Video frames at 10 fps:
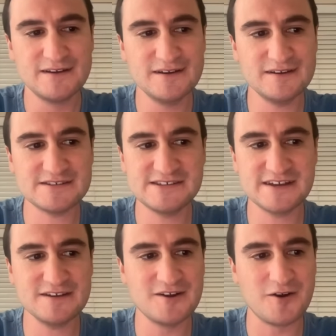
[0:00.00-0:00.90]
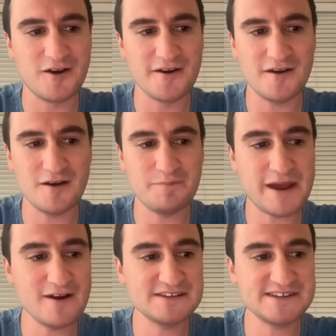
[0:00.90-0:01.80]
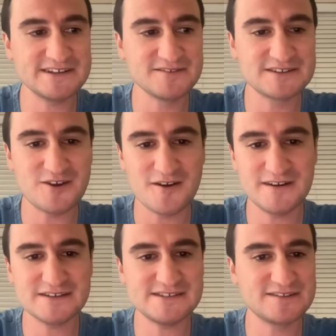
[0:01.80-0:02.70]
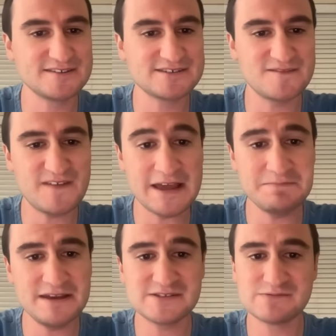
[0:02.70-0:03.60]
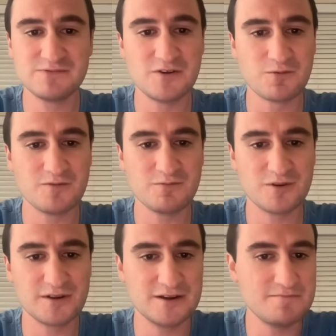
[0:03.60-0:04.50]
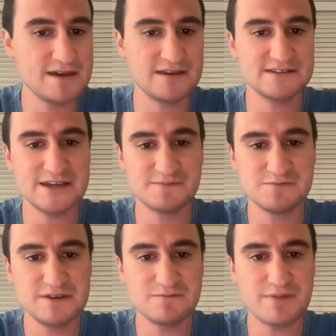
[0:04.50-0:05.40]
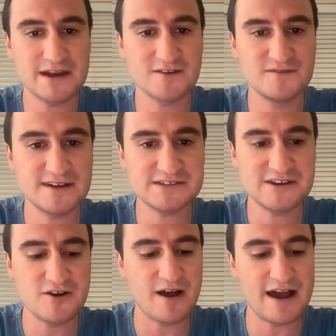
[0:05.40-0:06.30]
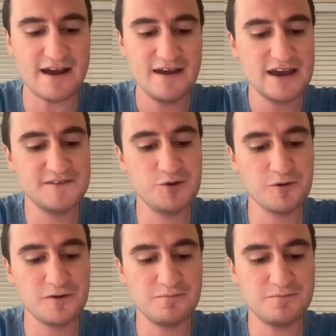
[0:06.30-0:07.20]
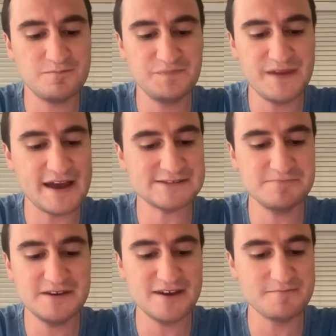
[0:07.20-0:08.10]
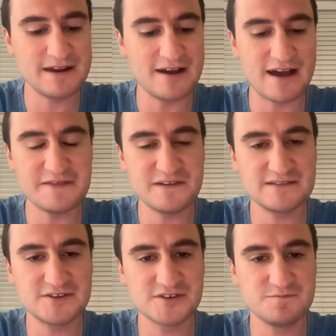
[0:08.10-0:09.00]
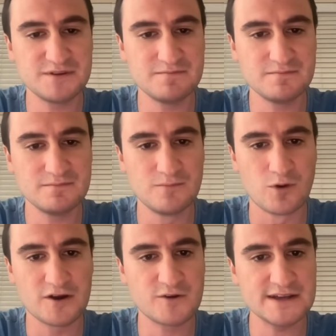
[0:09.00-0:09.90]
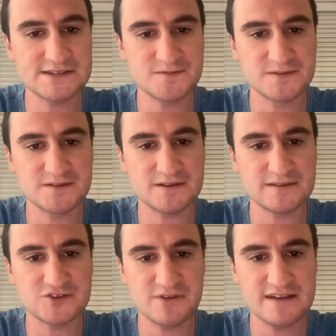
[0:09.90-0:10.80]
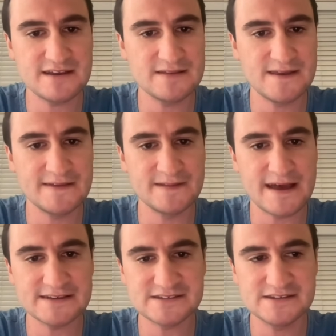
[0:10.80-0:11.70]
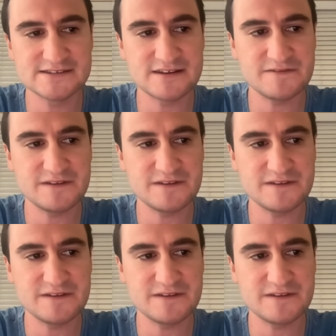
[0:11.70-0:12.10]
a you know our uh, Perry signaling to Artie, it's signaling to the fan base. You know, we're we're going to make an attempt to be competitive next year. Now, I, if you were to ask me, I mean, I, I, think they should have been more aggressive at the at the trade deadline last season. I